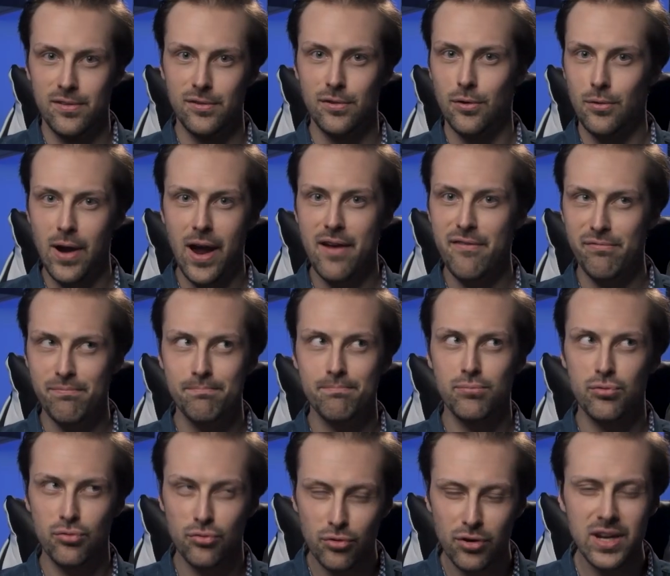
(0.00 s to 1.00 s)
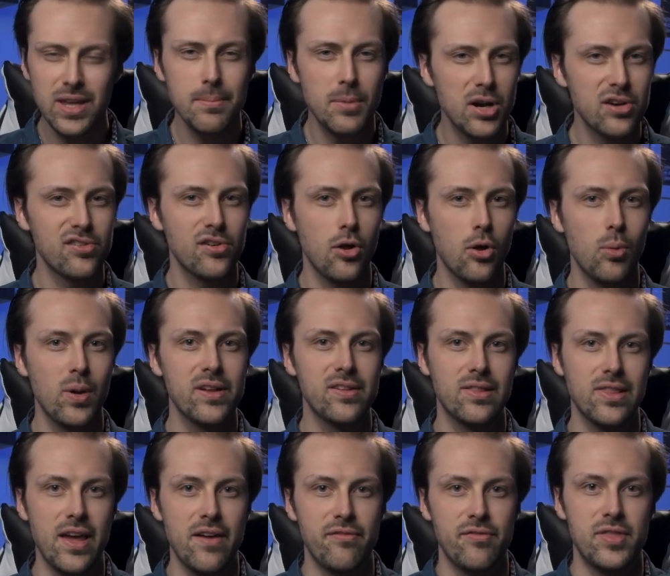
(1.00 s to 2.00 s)
so I've pretty much
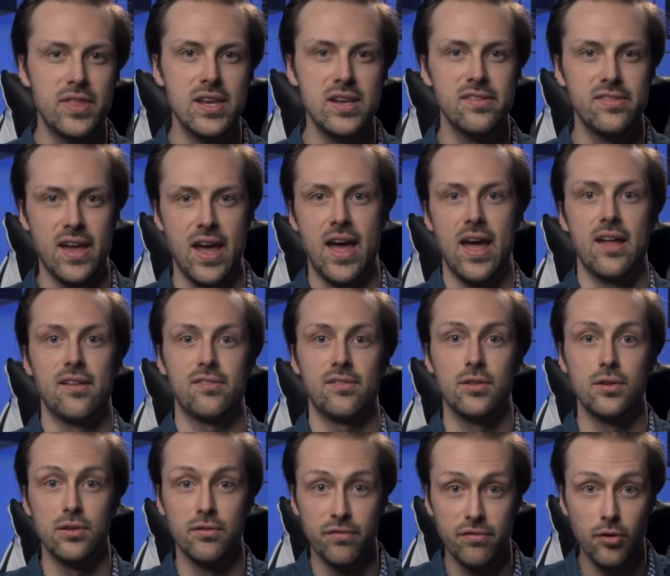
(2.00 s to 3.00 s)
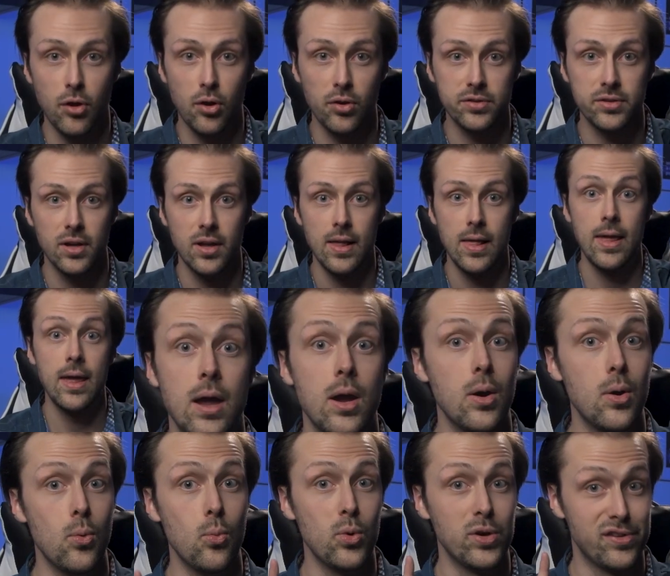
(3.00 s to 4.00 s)
always left these as the default,
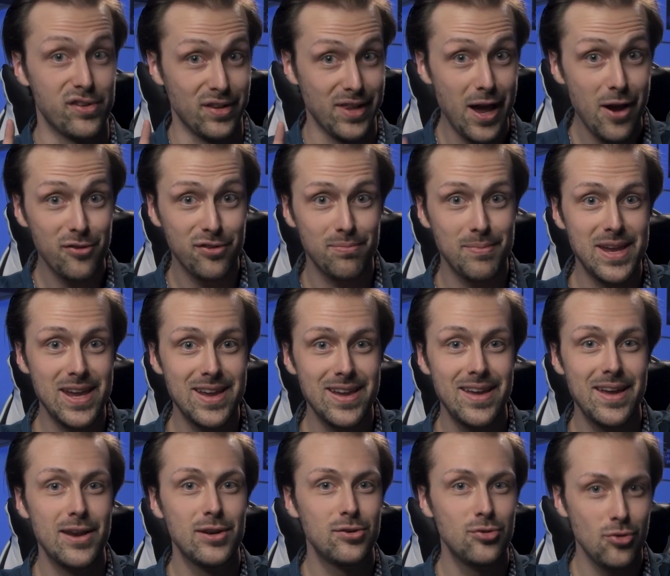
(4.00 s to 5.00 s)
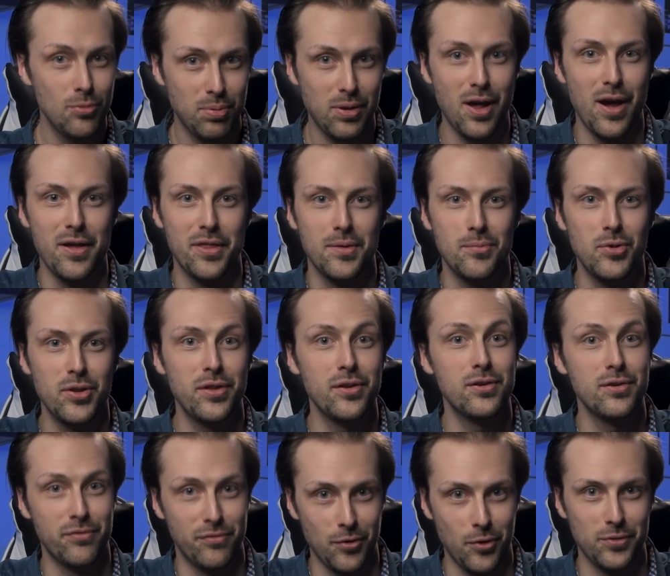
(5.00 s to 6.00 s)
which allows me to apply them with a
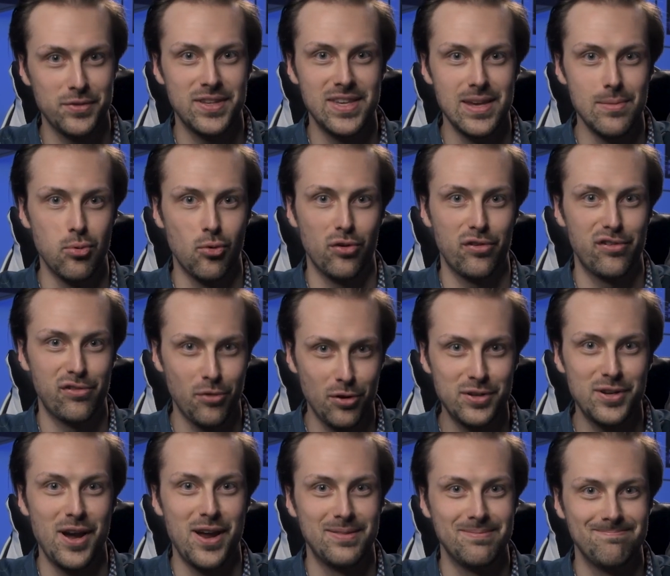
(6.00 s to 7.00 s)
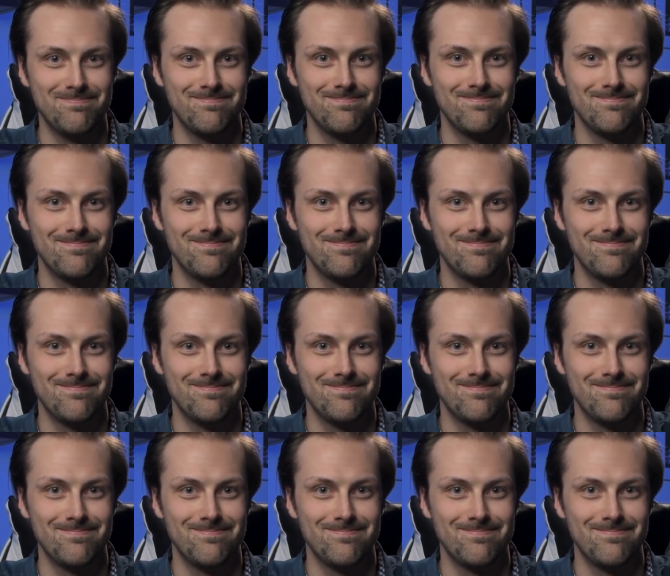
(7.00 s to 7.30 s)
default keyboard shortcut.